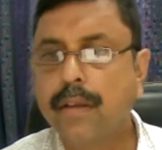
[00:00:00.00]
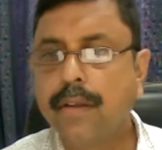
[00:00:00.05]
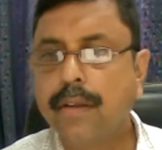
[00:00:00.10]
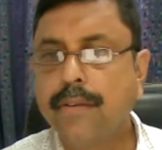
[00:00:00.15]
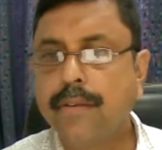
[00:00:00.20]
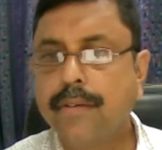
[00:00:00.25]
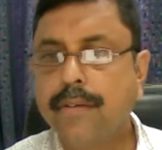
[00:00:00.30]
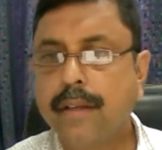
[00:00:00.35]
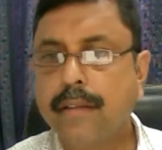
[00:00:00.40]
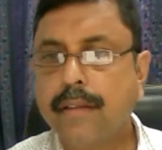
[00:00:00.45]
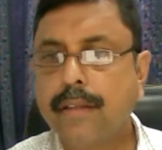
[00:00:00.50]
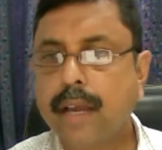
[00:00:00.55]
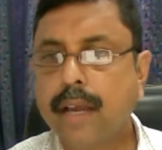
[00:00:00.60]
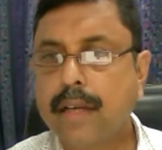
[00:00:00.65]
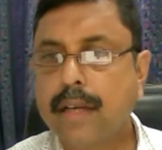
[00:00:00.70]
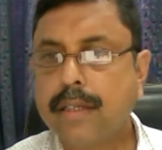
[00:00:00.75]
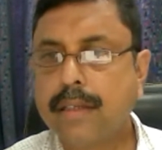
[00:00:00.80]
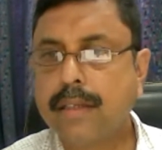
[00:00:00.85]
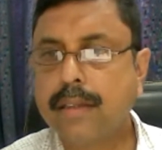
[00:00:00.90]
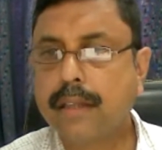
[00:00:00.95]

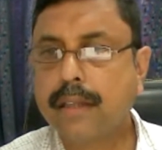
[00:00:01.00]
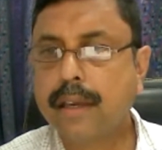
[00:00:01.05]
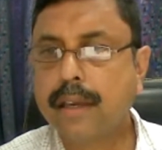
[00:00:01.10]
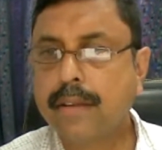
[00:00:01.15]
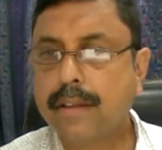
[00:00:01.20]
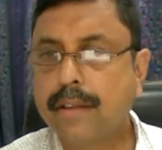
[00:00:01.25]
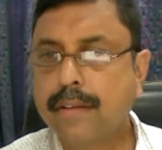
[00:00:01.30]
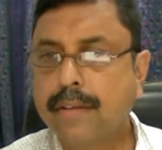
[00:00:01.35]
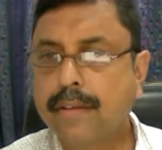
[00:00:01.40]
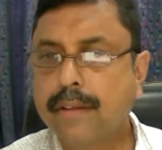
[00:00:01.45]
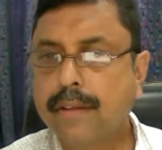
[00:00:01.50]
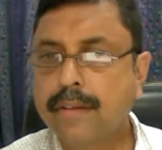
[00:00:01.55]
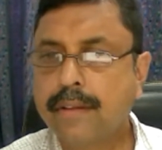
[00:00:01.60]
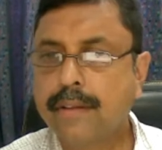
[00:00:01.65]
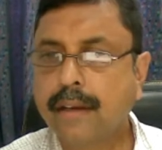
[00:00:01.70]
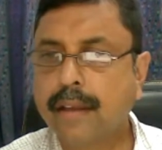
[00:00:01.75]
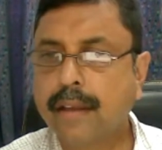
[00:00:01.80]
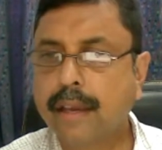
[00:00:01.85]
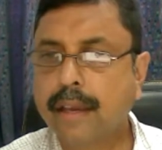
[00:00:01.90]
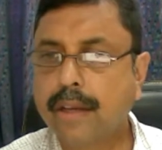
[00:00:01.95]
Shraddha Shinde is asking,
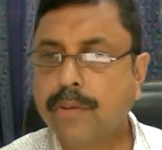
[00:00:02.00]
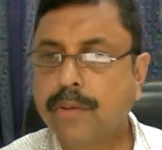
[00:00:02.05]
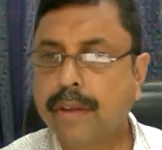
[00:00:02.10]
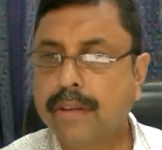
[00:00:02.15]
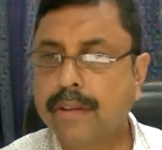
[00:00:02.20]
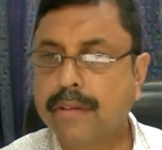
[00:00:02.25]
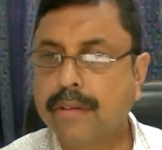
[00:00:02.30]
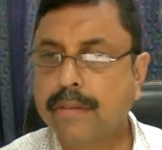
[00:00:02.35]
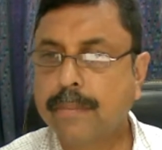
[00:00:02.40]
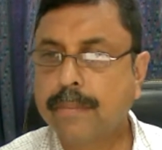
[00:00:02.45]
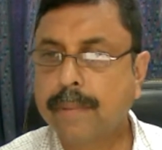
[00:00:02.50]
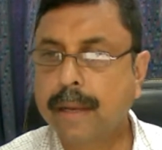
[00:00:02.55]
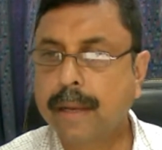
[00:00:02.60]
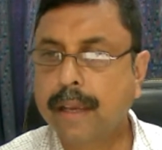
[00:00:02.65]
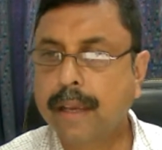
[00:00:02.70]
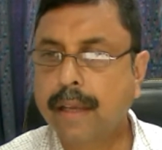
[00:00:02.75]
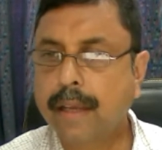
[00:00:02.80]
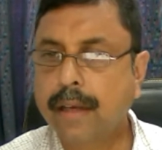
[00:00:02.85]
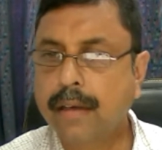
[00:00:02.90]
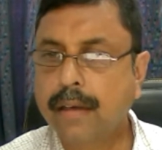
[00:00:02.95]
sir, can you
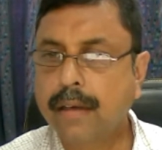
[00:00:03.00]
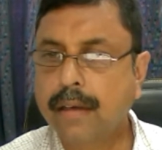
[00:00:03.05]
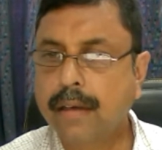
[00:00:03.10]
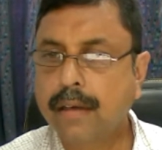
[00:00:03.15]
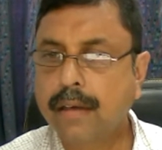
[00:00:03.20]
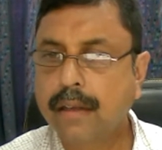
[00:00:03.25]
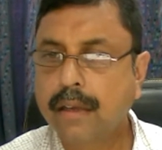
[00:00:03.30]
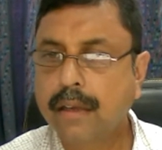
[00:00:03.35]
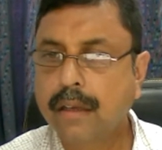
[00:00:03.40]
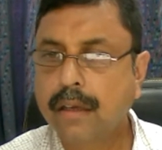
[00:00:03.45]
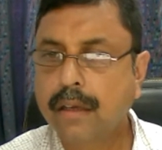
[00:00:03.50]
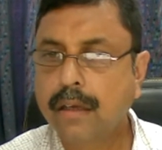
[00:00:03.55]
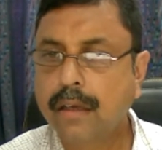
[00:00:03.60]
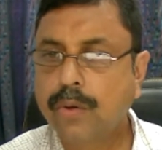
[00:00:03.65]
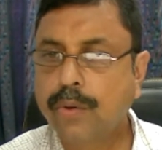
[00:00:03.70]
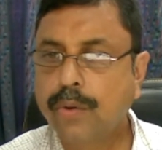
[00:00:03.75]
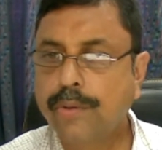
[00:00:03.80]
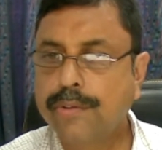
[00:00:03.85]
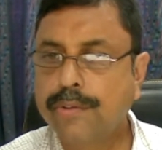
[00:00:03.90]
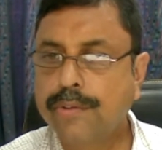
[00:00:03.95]
explain
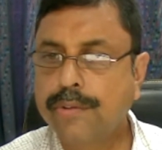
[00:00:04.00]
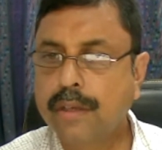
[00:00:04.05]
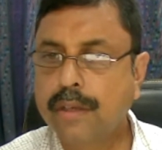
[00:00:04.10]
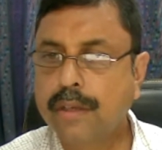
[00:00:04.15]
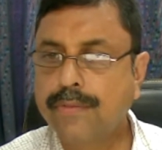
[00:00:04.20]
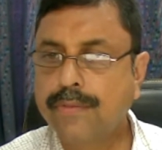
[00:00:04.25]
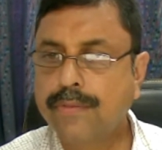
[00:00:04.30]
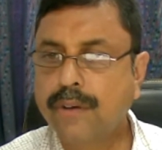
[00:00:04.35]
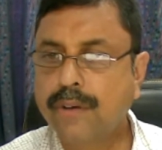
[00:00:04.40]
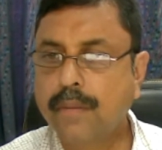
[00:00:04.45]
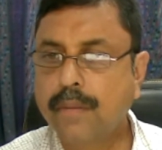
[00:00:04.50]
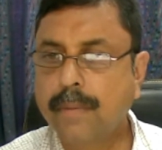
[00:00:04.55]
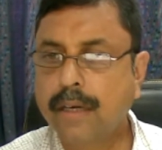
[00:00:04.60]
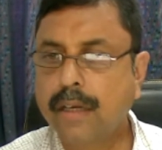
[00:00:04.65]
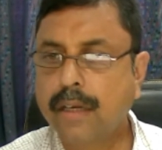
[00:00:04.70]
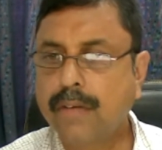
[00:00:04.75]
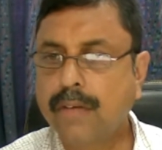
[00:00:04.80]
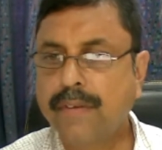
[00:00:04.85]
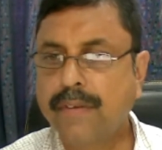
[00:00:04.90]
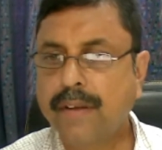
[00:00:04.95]
questions
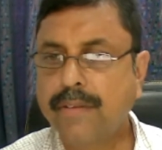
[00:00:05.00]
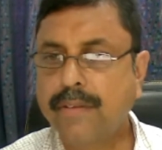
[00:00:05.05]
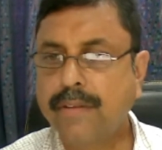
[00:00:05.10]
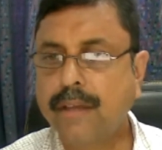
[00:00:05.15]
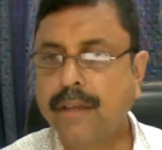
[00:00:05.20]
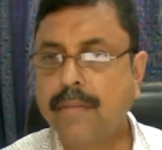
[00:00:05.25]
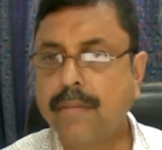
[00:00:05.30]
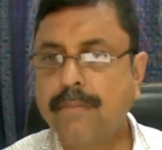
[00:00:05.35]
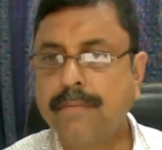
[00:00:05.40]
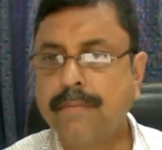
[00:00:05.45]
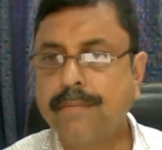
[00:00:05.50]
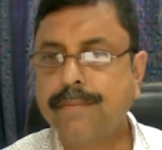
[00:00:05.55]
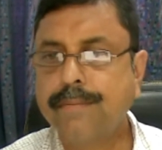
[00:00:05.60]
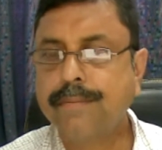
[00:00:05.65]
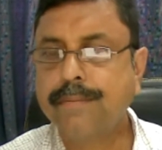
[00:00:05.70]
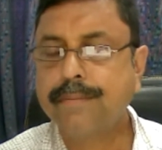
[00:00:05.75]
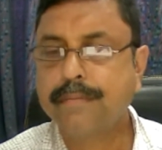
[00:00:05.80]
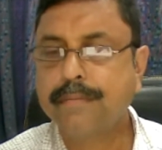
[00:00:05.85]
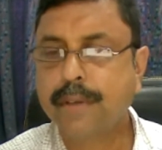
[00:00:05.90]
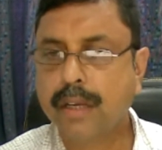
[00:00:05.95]
format of exam?
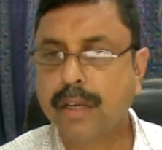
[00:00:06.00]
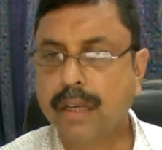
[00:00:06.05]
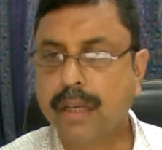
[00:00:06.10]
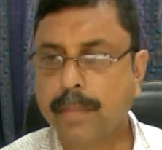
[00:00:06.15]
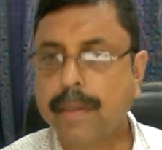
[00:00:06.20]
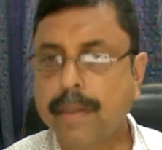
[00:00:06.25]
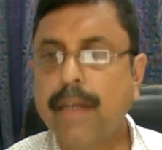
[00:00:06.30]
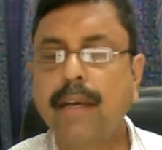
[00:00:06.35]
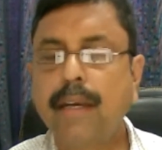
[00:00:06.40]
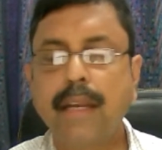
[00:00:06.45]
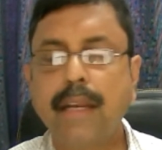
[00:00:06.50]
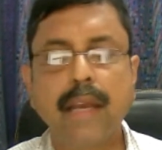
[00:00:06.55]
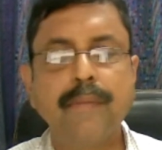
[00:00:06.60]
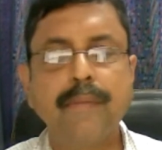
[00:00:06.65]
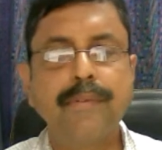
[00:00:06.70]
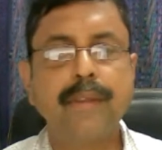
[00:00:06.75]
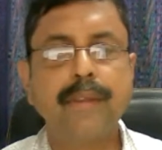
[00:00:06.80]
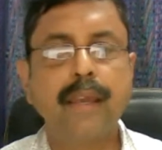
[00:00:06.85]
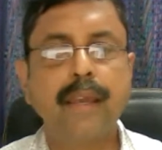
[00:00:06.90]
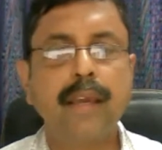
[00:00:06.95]
Repeatedly,
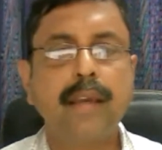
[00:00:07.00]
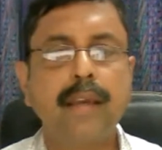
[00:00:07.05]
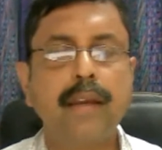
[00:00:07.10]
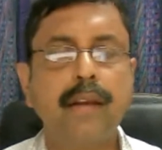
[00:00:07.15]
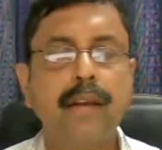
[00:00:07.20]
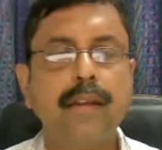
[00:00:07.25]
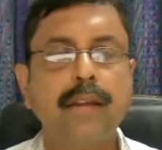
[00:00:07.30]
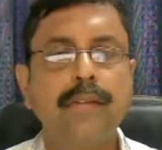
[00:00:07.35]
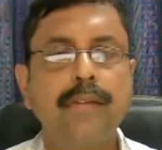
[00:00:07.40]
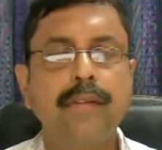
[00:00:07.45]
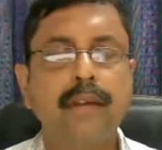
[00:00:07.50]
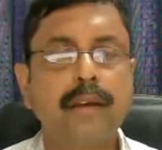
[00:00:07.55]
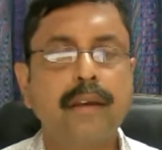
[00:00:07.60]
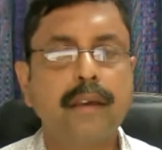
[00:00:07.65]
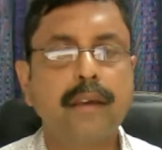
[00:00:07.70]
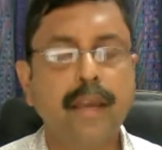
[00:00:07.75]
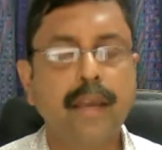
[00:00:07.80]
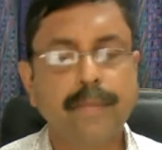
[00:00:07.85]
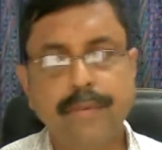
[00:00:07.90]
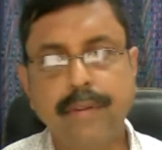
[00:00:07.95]
I'm saying it is the
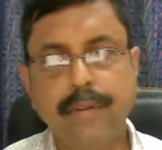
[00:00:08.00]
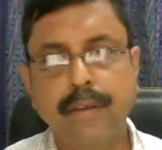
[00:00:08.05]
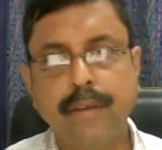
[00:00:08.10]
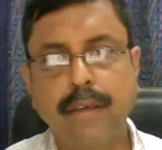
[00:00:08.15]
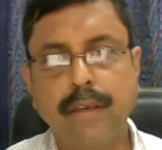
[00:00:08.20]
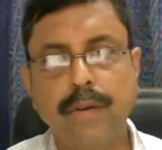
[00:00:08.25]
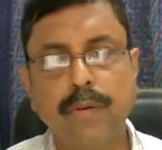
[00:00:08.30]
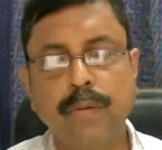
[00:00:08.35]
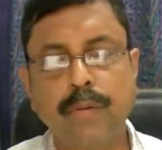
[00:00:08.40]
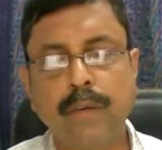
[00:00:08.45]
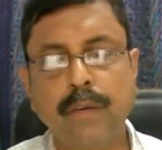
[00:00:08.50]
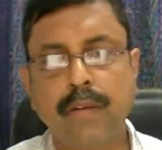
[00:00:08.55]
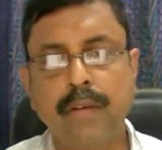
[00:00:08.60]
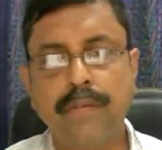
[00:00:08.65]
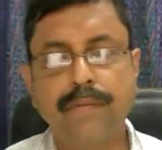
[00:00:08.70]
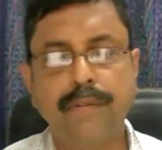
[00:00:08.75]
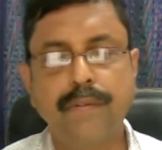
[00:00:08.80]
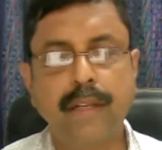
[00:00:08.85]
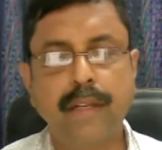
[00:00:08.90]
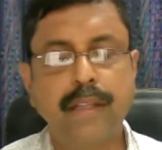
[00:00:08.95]
MCQ
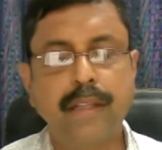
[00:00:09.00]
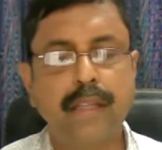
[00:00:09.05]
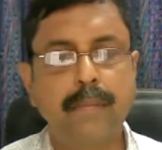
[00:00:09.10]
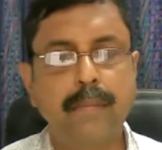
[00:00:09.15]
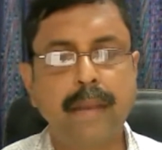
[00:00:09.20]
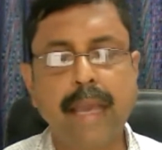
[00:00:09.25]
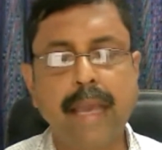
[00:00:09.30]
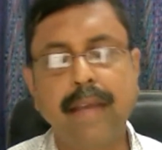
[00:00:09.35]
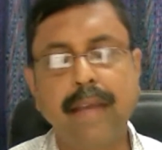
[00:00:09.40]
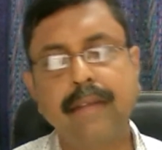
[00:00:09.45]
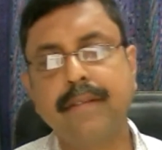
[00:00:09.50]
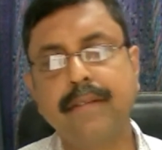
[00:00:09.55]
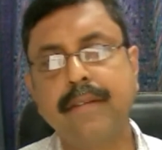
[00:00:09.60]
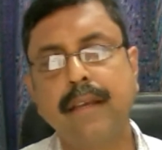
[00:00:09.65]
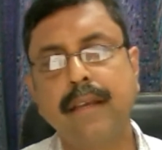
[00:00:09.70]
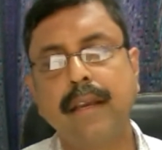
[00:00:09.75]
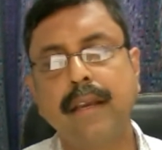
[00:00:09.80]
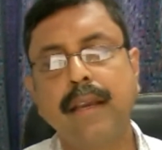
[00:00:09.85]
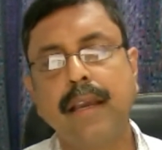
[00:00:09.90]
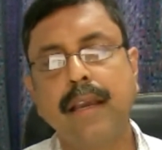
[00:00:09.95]
and fill in the blanks,
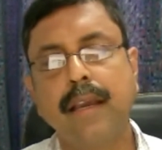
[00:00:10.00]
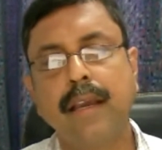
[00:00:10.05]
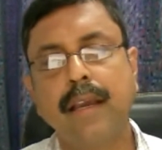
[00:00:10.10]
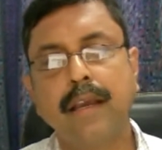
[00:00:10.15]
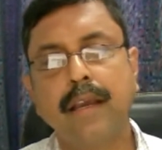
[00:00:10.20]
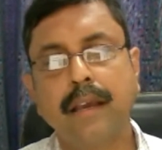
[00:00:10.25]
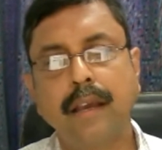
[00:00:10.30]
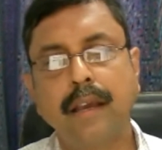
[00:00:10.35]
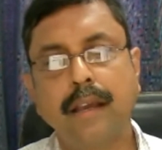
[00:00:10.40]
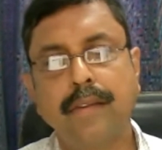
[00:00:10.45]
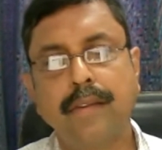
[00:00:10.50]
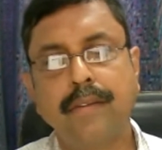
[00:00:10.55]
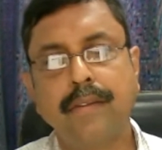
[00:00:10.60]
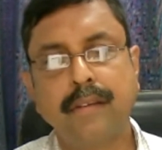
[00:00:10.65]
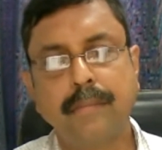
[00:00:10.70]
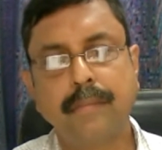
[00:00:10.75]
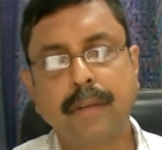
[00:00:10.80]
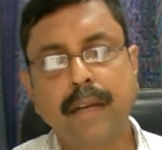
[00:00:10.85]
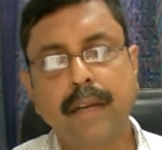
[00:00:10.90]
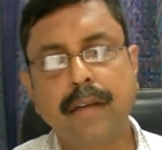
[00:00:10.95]

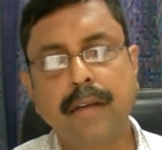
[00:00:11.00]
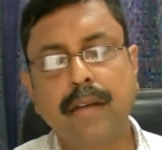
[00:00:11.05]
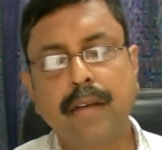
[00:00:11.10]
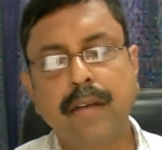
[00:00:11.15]
similar